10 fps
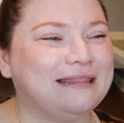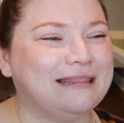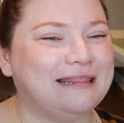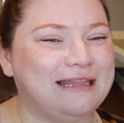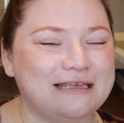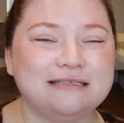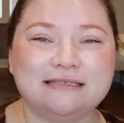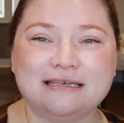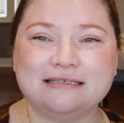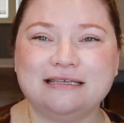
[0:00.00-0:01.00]

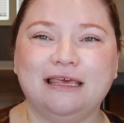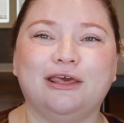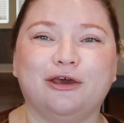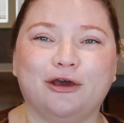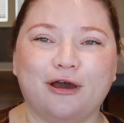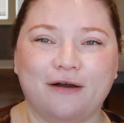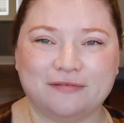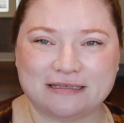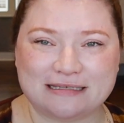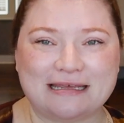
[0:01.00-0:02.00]
This is the year
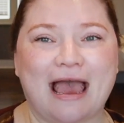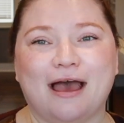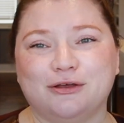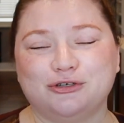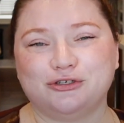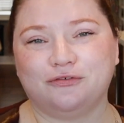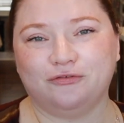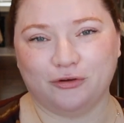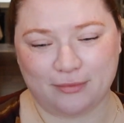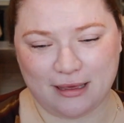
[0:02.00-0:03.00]
of stash
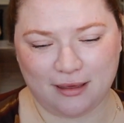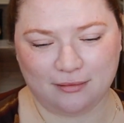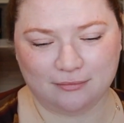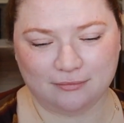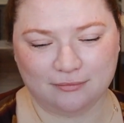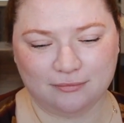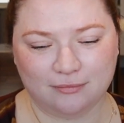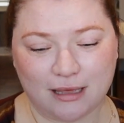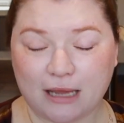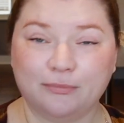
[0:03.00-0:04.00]
for me.
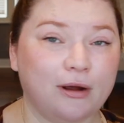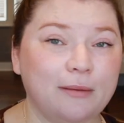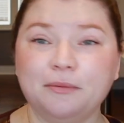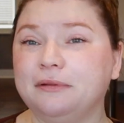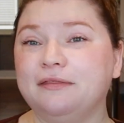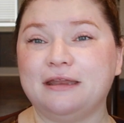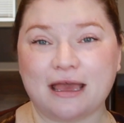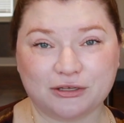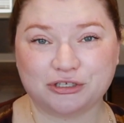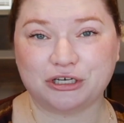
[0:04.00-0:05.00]
And probably the
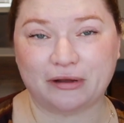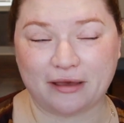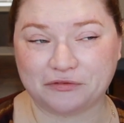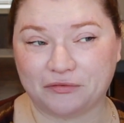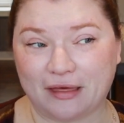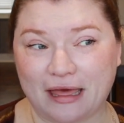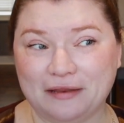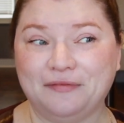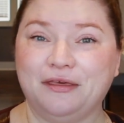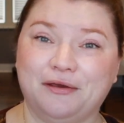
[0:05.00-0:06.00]
next year after
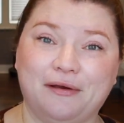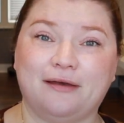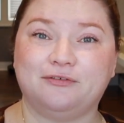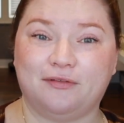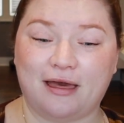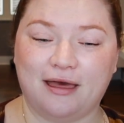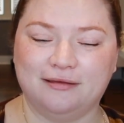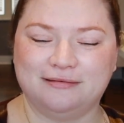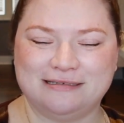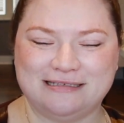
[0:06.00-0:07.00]
that and the year after
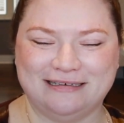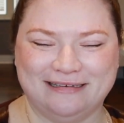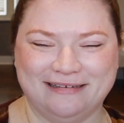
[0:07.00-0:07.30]
that.